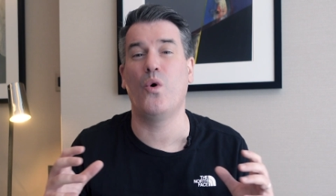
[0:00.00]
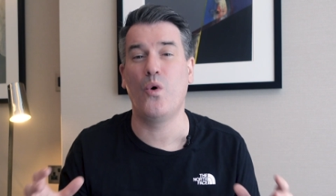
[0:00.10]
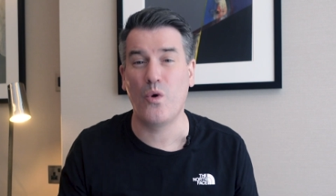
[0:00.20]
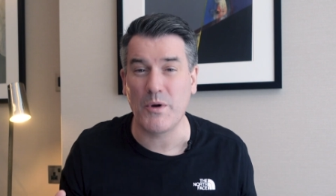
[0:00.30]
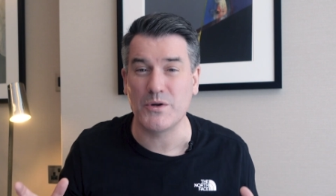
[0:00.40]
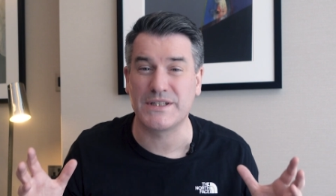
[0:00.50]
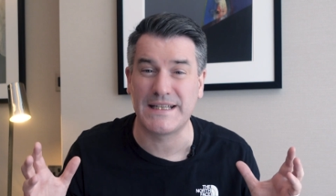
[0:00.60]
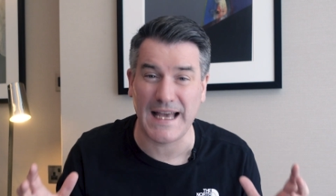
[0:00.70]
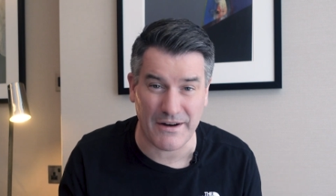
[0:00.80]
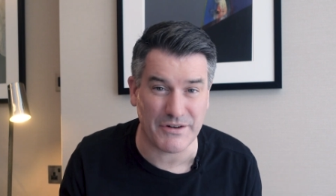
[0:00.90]

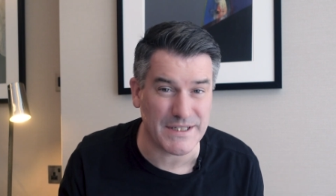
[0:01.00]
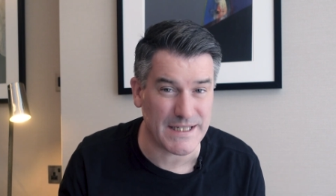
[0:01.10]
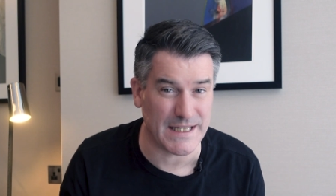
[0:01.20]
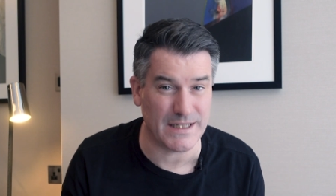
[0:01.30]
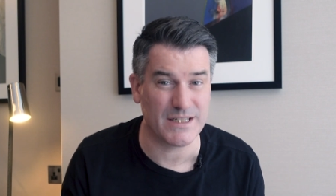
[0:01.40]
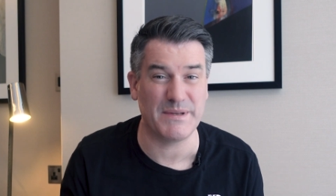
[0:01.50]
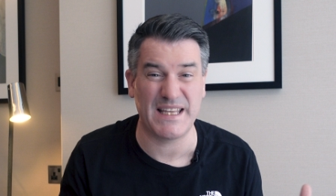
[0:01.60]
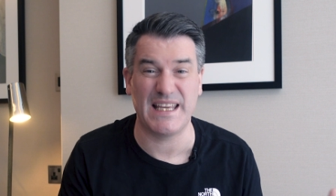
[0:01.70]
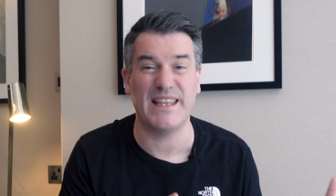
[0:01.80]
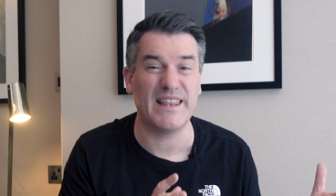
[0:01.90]
almost guaranteed to
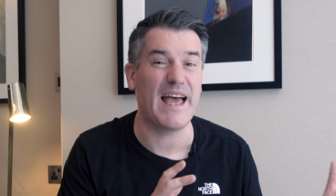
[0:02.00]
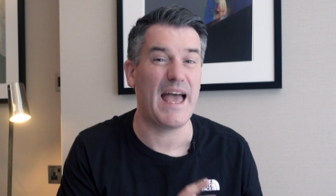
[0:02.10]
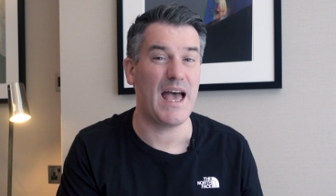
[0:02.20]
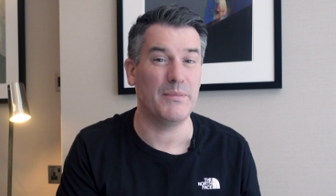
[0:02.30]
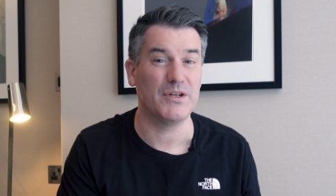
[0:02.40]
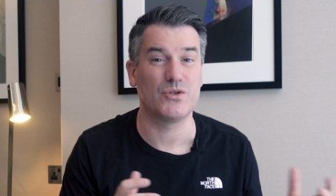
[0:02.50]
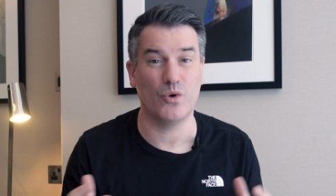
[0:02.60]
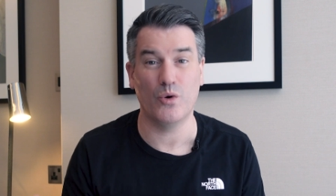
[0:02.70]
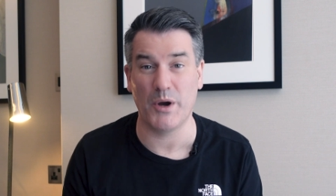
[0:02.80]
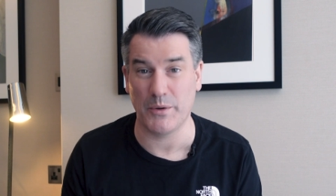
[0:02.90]
be either Airbus
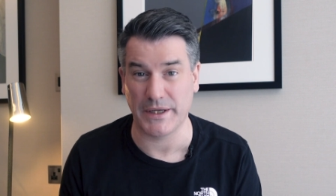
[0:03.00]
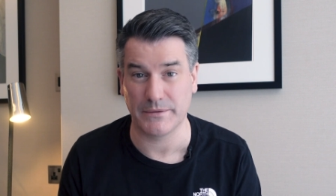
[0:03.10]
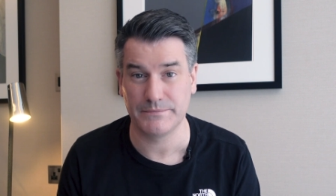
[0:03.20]
or Boeing.